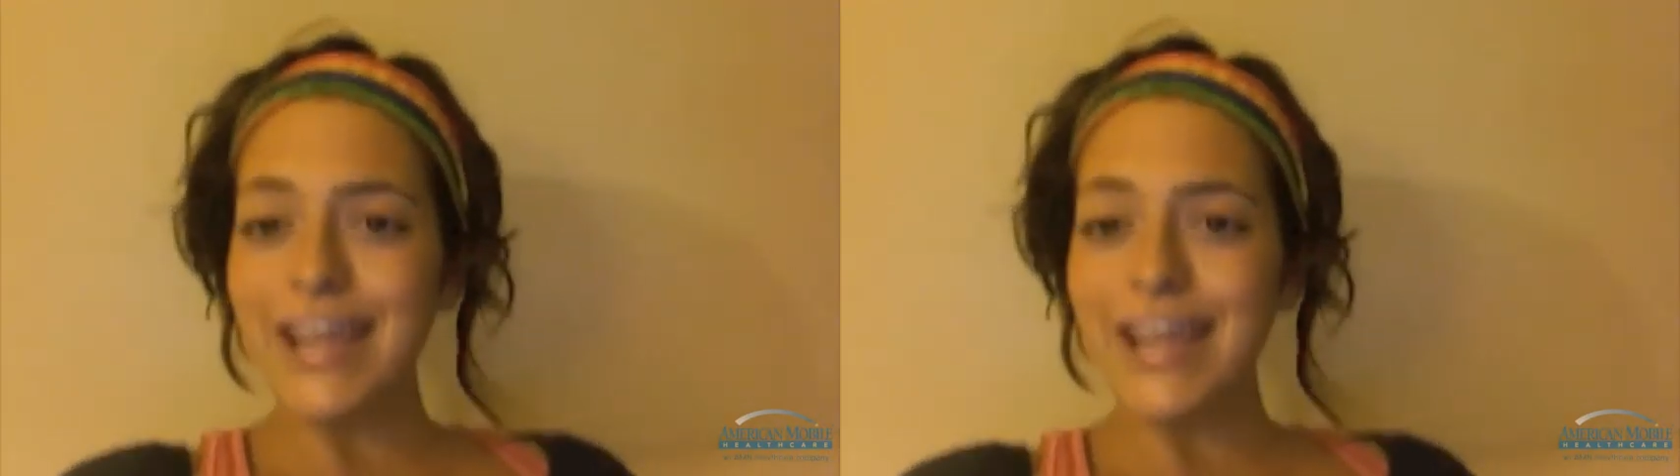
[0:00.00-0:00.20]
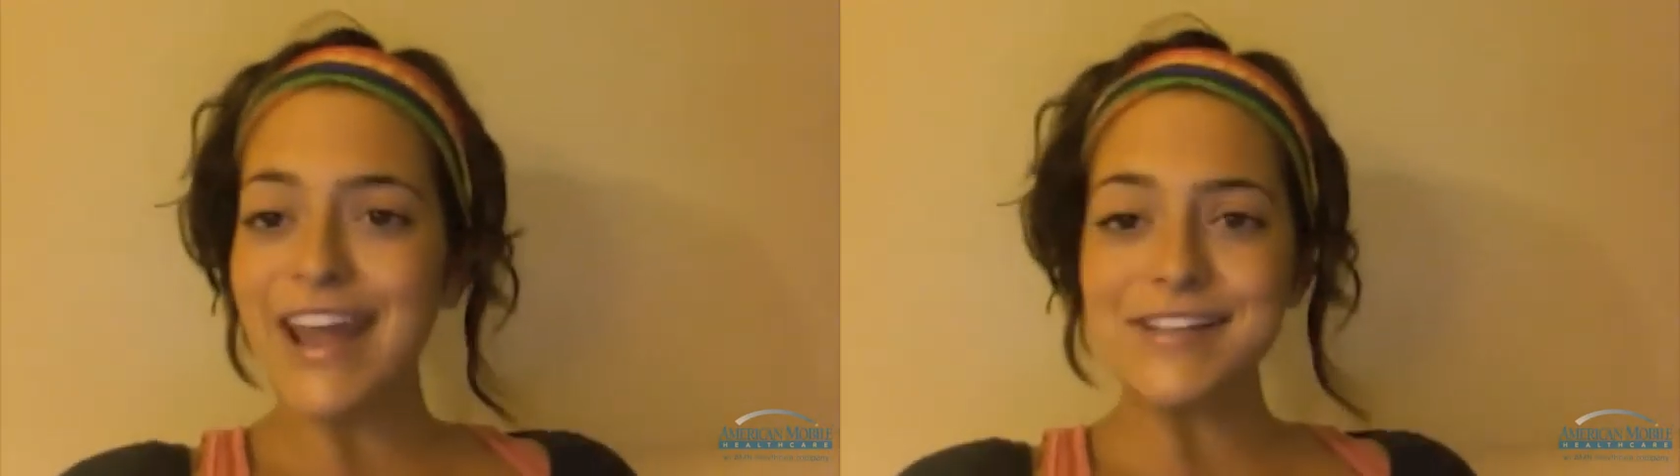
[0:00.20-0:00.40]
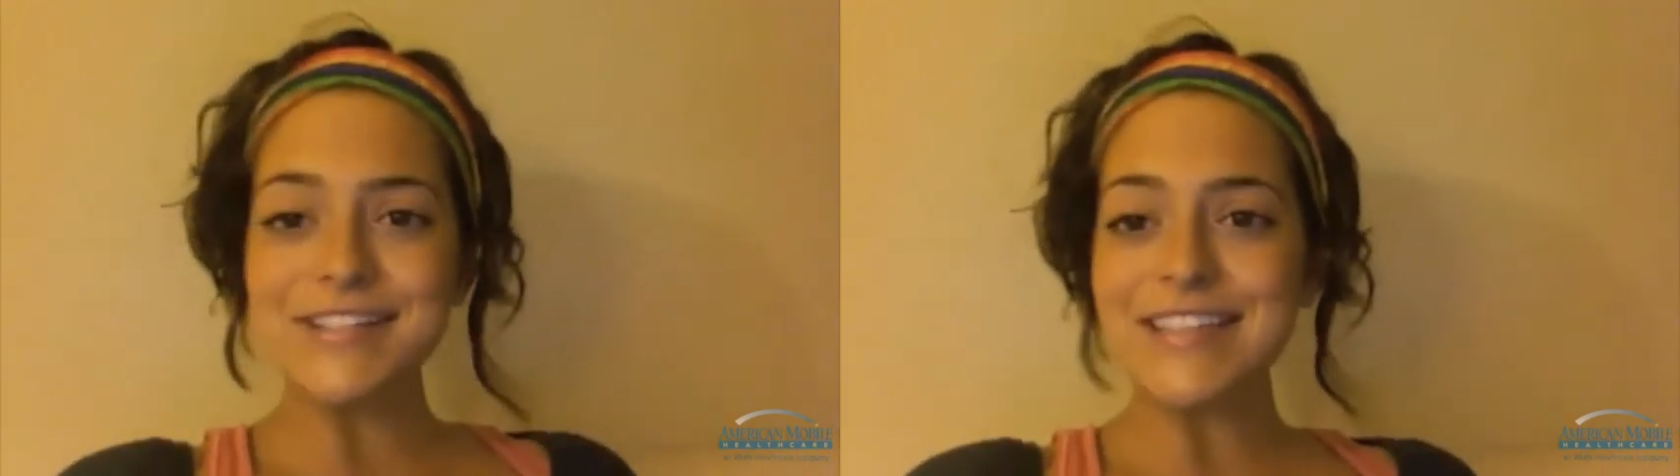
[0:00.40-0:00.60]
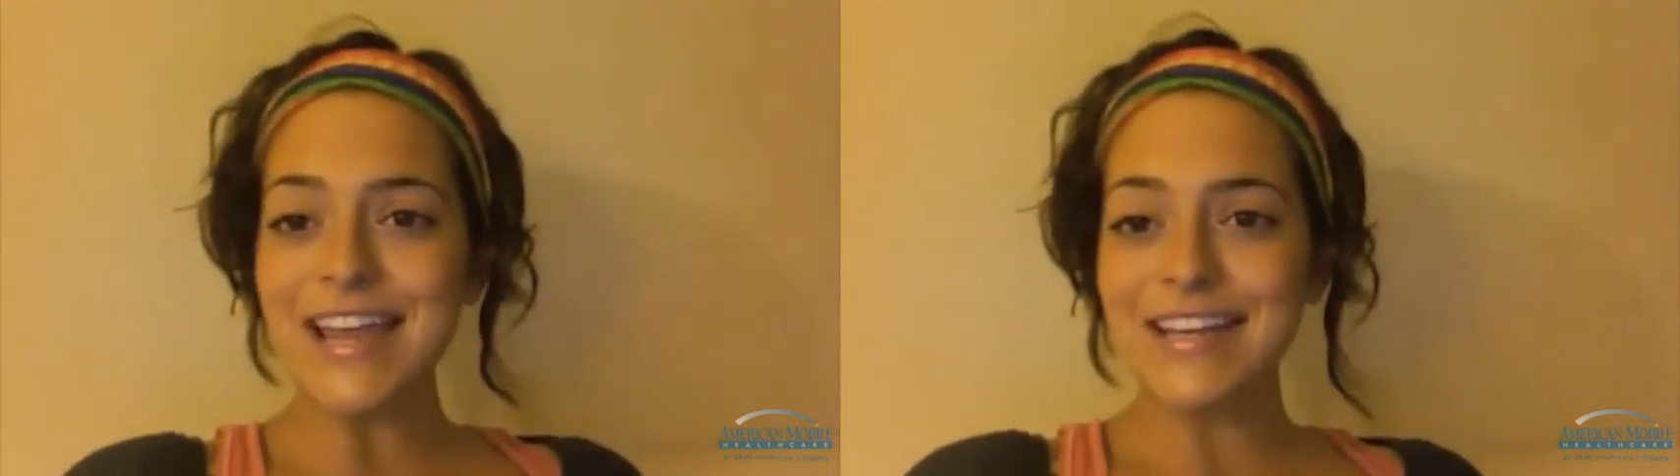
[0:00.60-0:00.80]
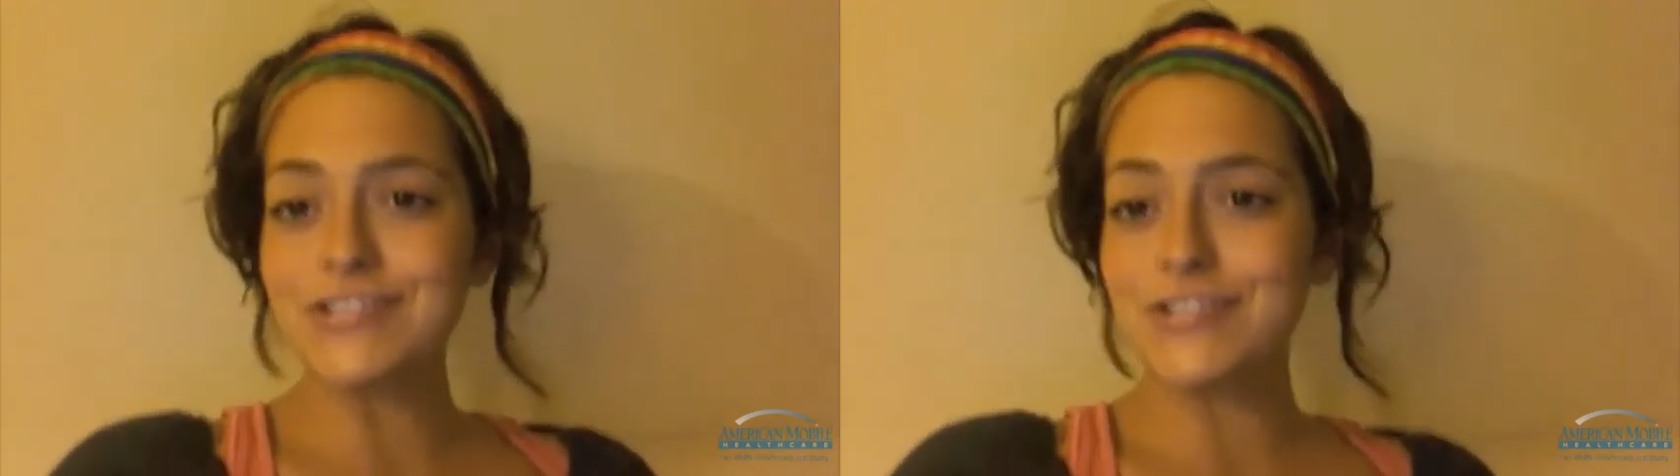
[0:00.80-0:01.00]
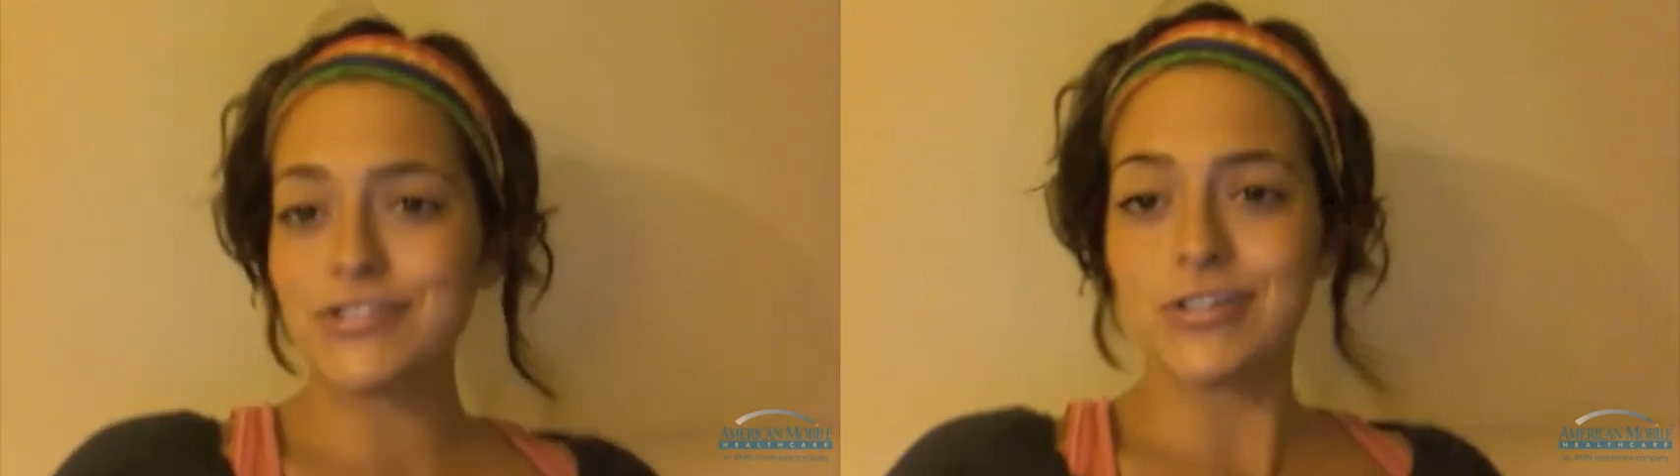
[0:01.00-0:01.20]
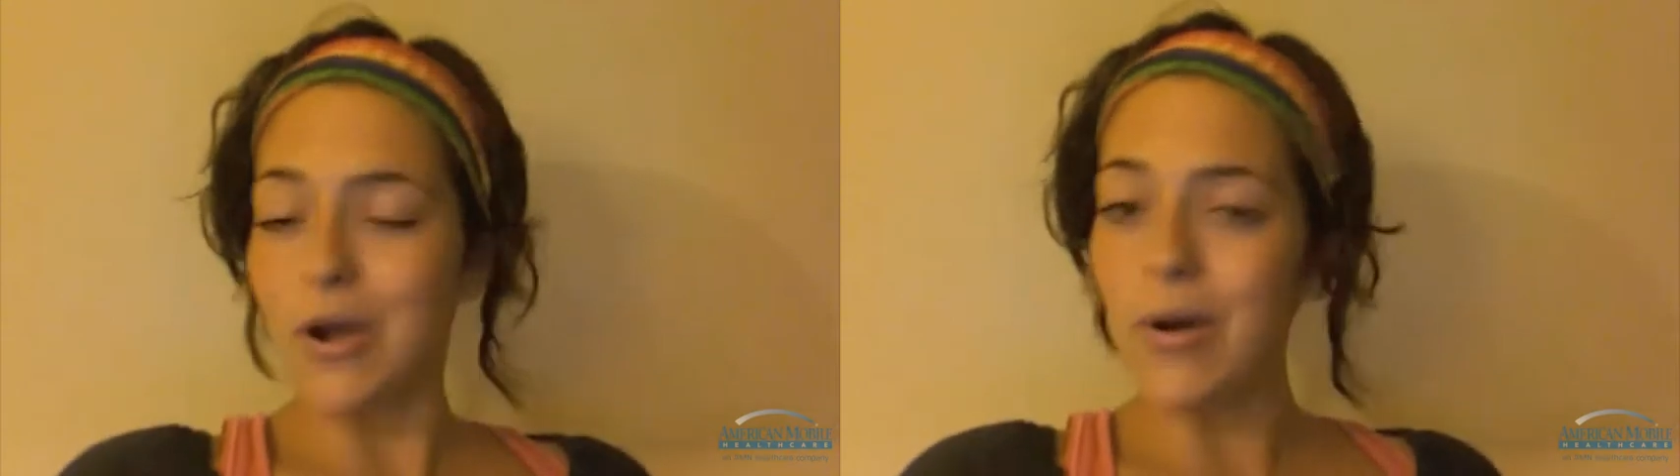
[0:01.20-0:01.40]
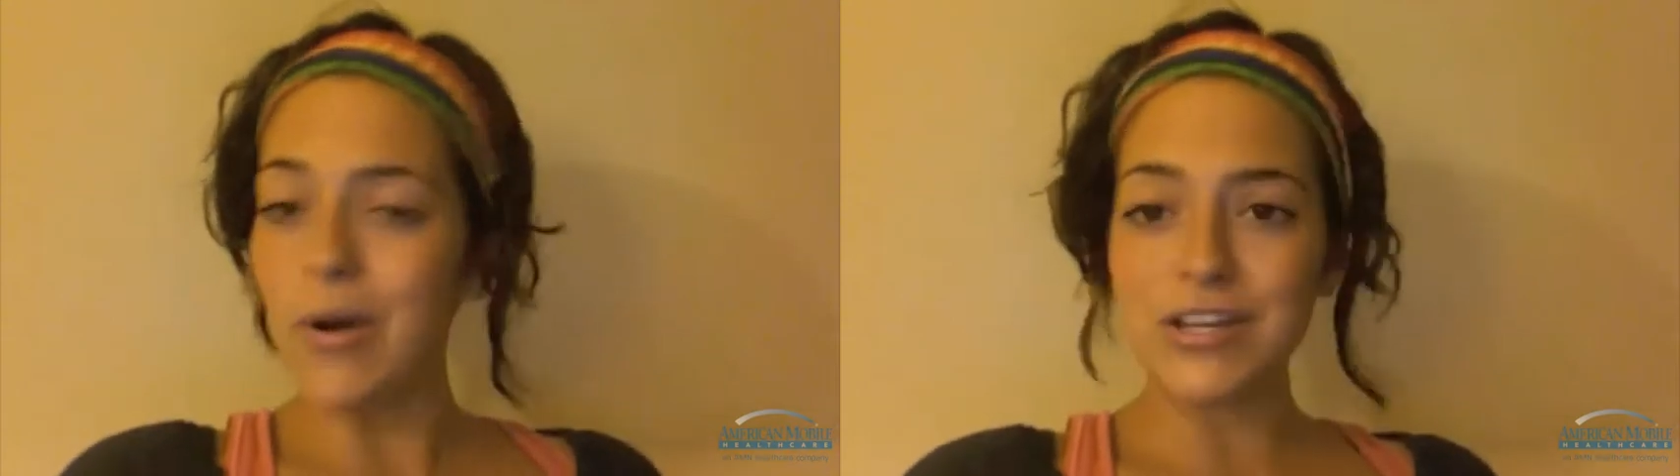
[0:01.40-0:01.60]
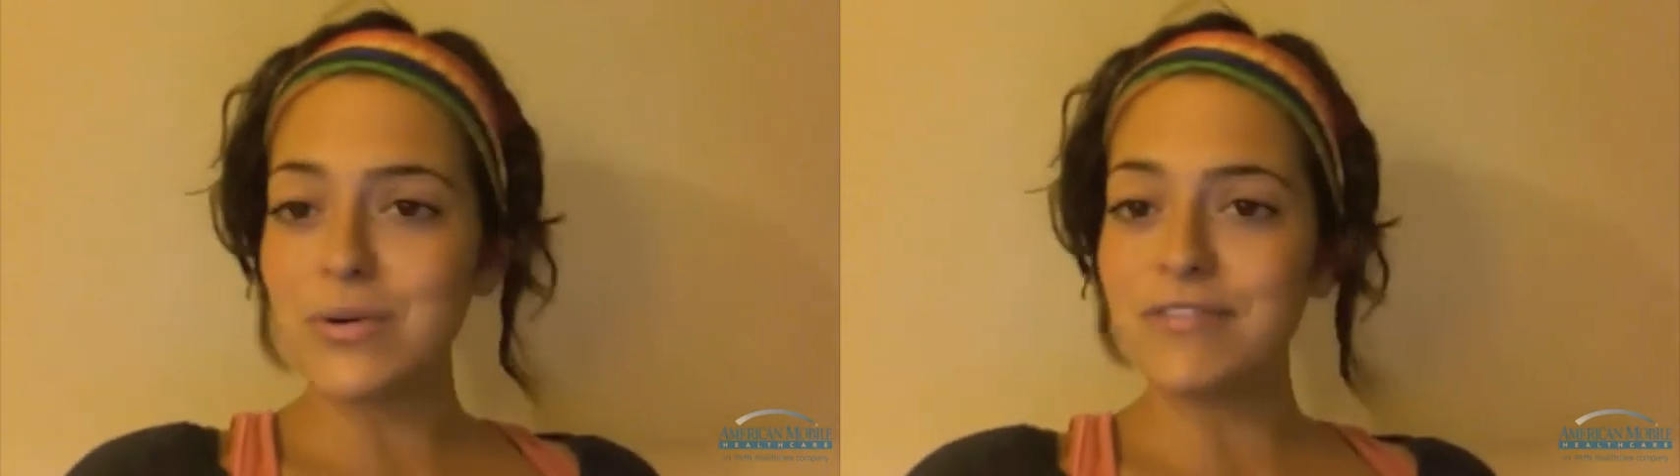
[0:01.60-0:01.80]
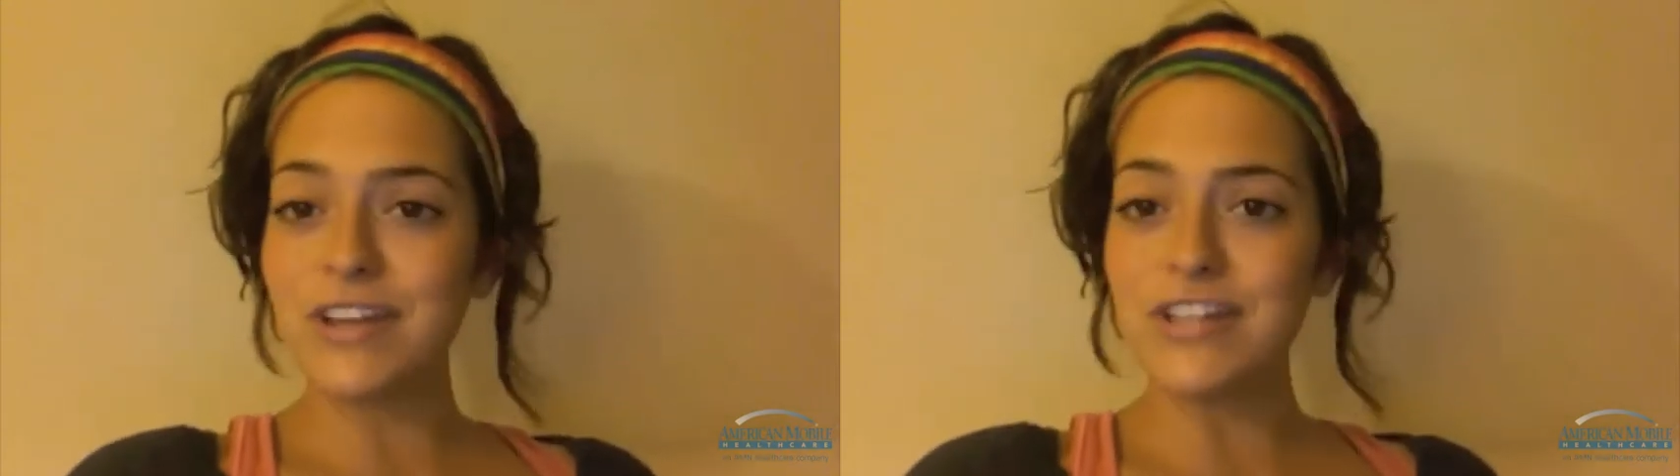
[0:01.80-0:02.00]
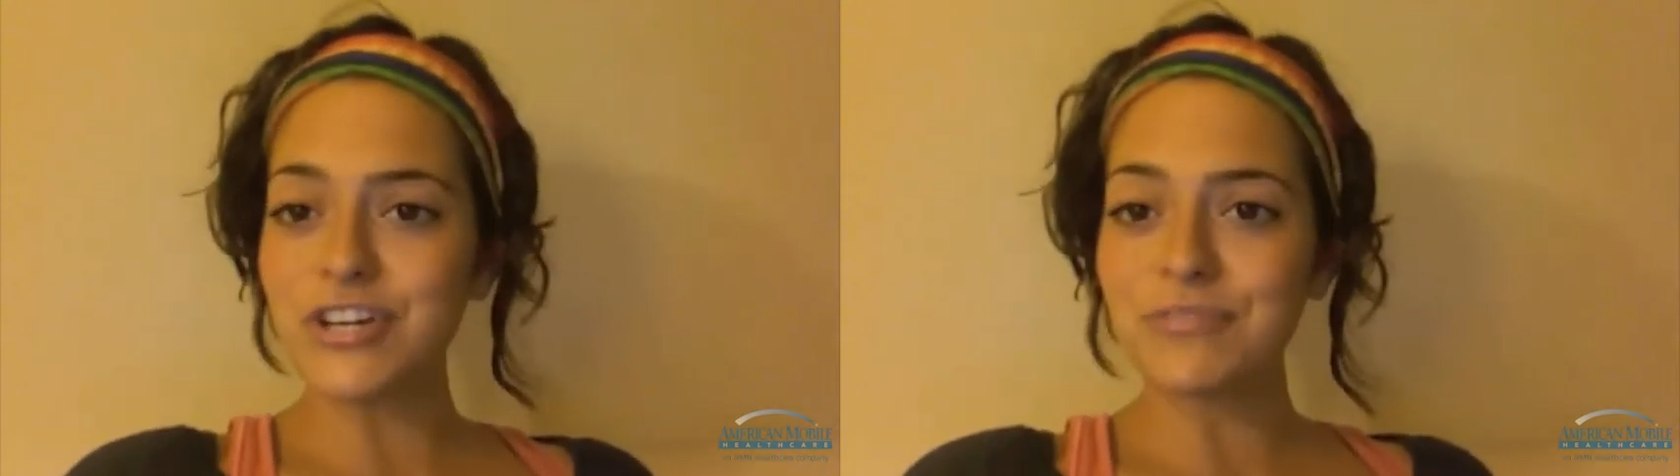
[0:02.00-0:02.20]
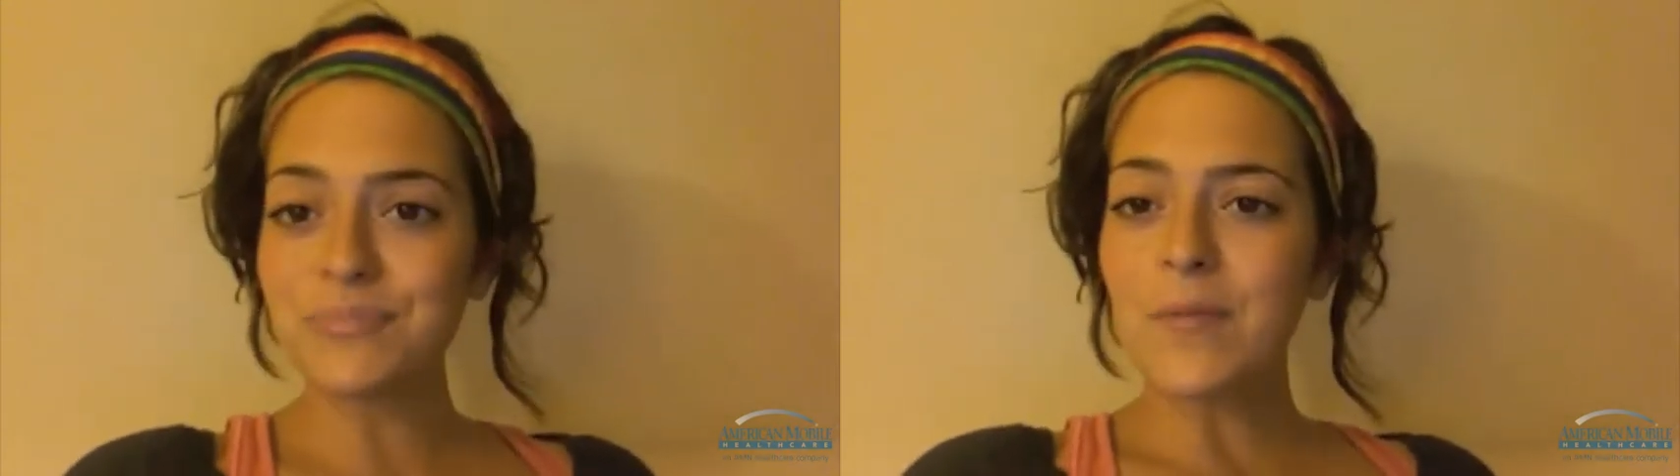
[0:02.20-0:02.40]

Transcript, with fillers: and I decided just to go on a new adventure.